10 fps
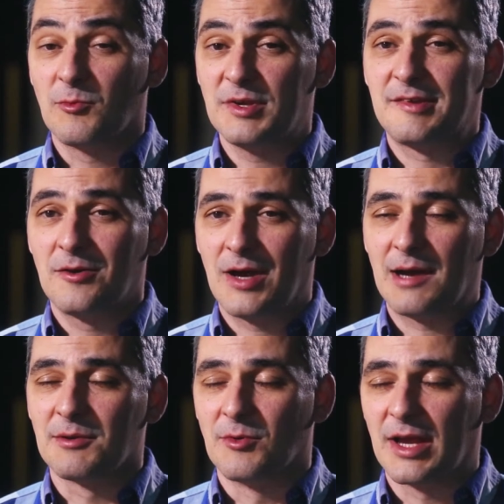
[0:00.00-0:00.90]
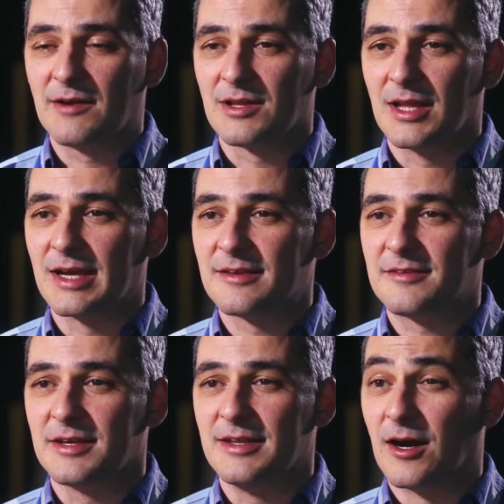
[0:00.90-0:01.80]
We still have it. We have a
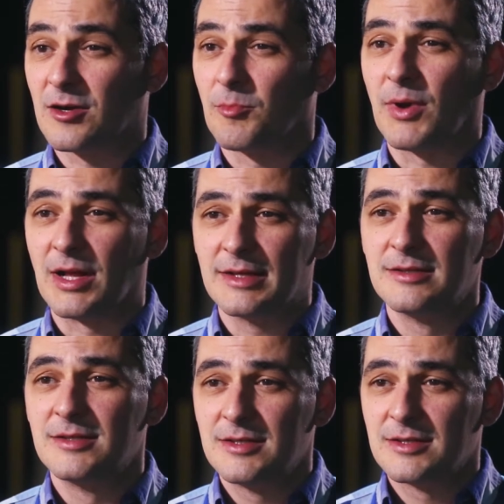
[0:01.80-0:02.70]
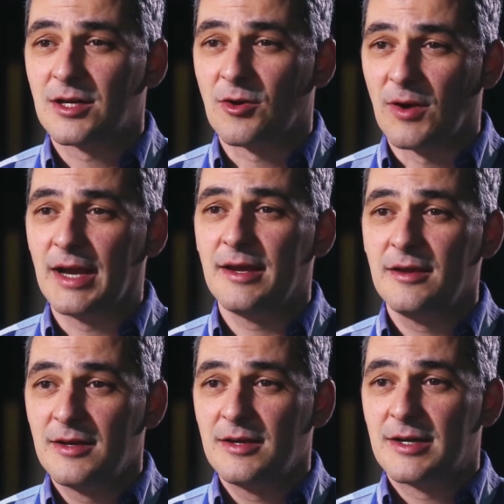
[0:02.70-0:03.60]
legacy Dell Compellant array.
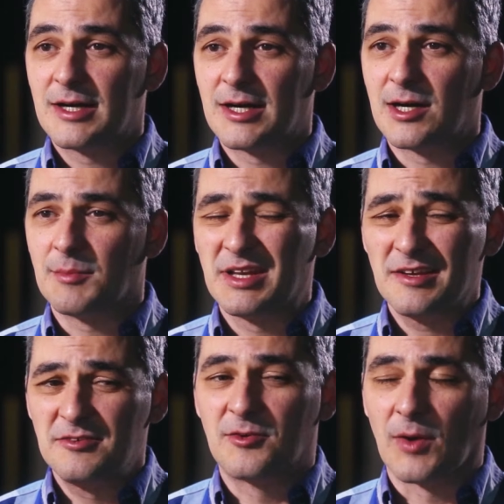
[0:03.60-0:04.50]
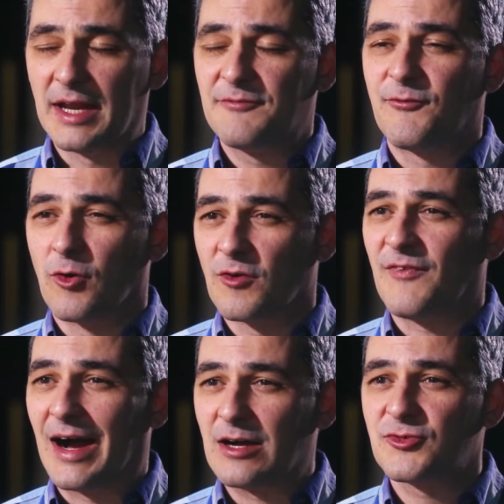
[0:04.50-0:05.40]
It does great for
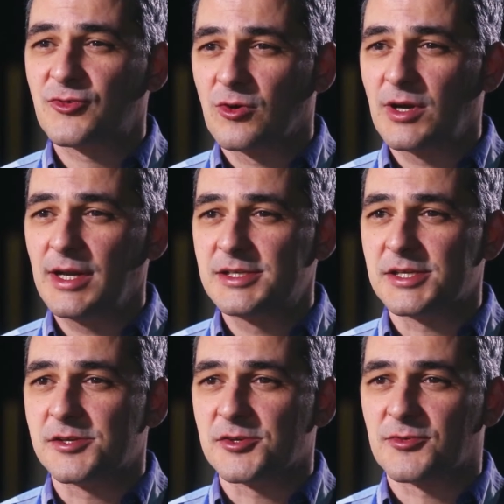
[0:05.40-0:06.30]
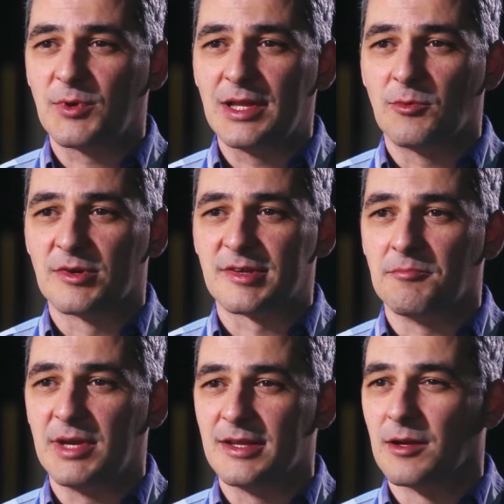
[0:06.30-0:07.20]
file storage. It just really
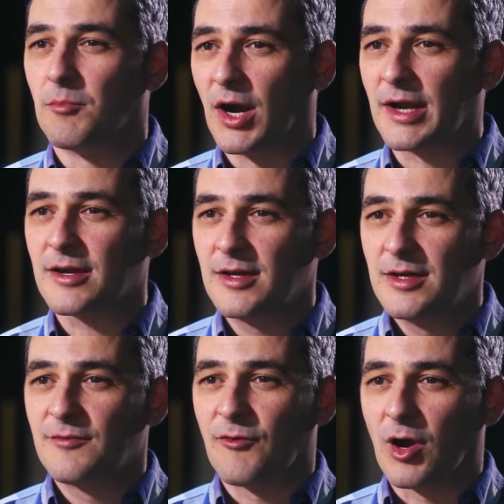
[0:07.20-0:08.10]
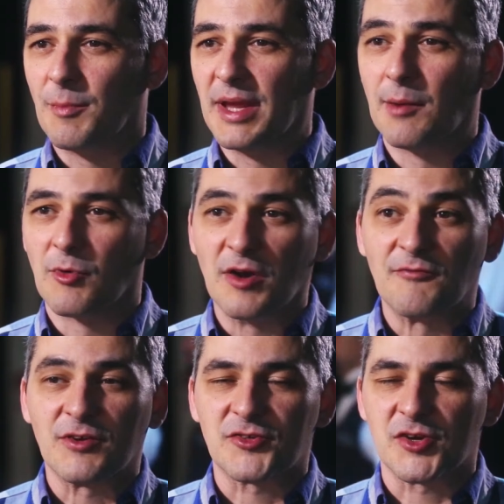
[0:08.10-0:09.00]
wasn't meeting the mark for our VMware
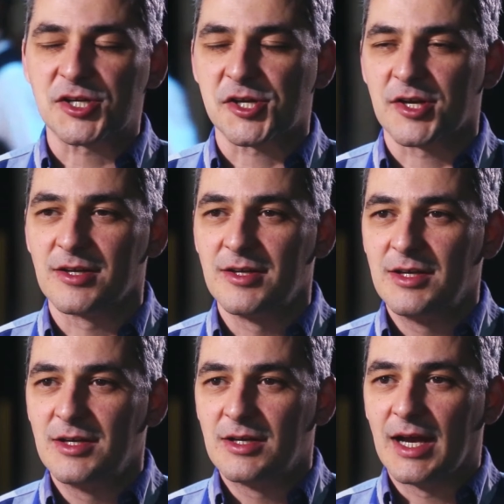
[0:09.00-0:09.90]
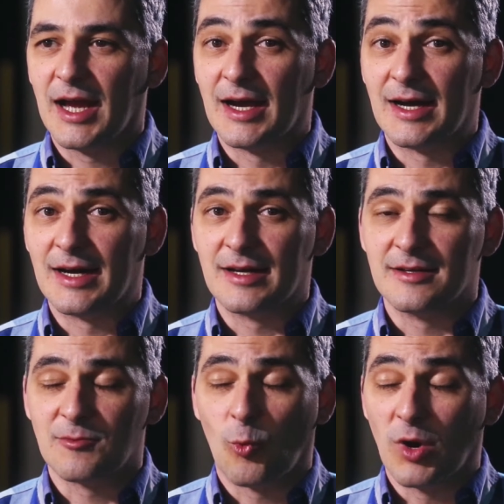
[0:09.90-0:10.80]
infrastructure.
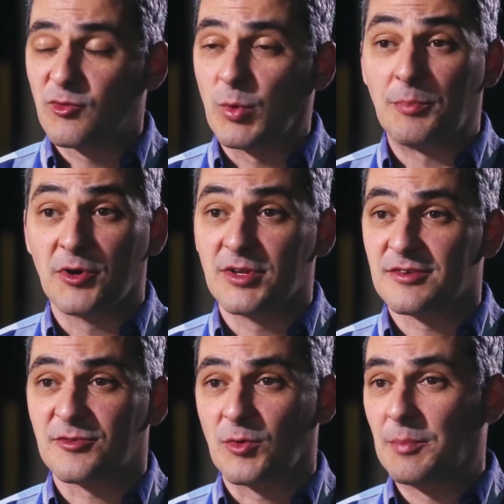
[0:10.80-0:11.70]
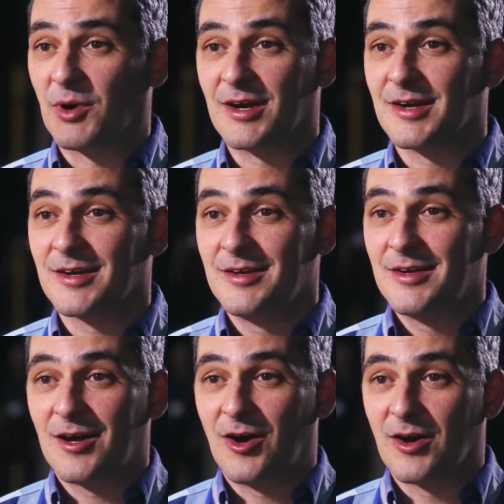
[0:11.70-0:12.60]
And once we put this 3PAR
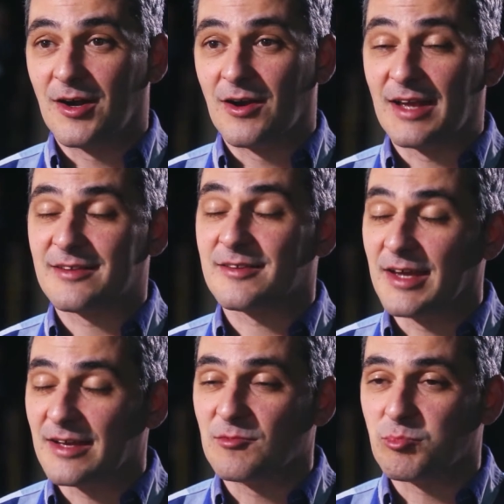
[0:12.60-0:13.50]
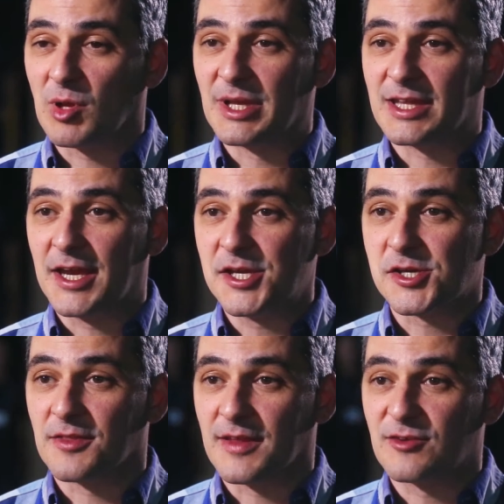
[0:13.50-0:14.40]
on our SSAS
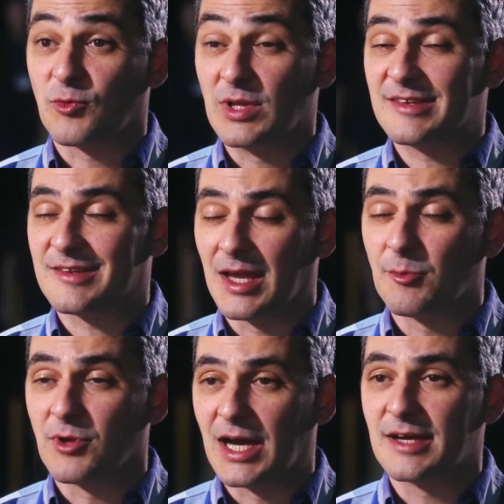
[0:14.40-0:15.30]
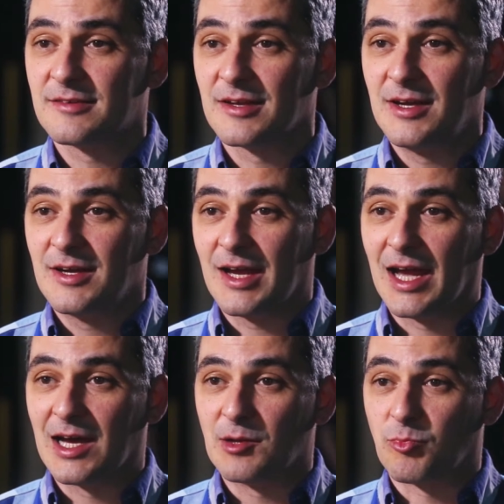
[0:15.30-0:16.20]
implementation, things really stabilized,
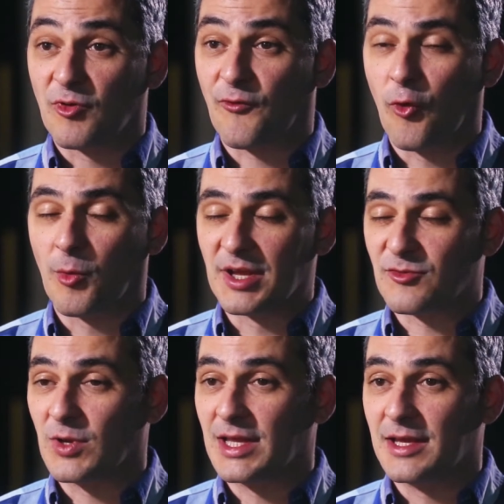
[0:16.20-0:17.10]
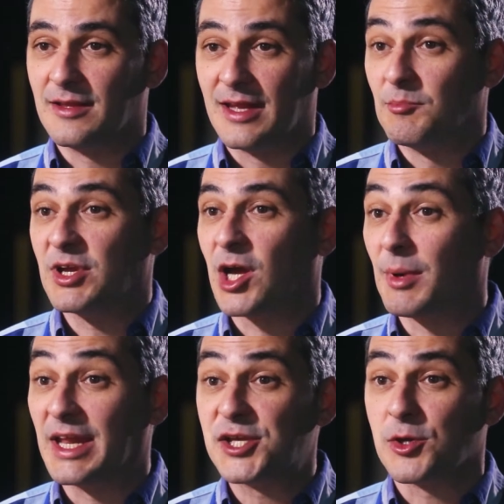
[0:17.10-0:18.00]
and performance really didn't
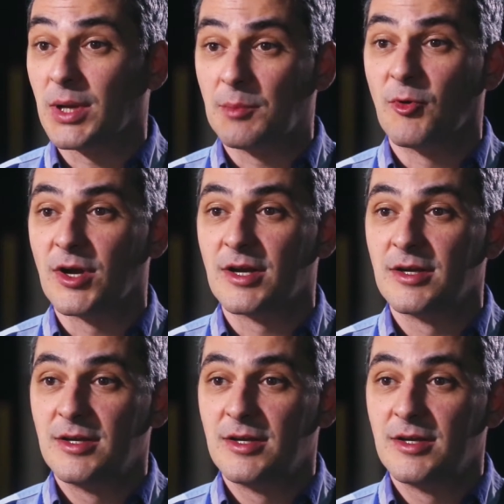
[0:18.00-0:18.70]
become an issue anymore.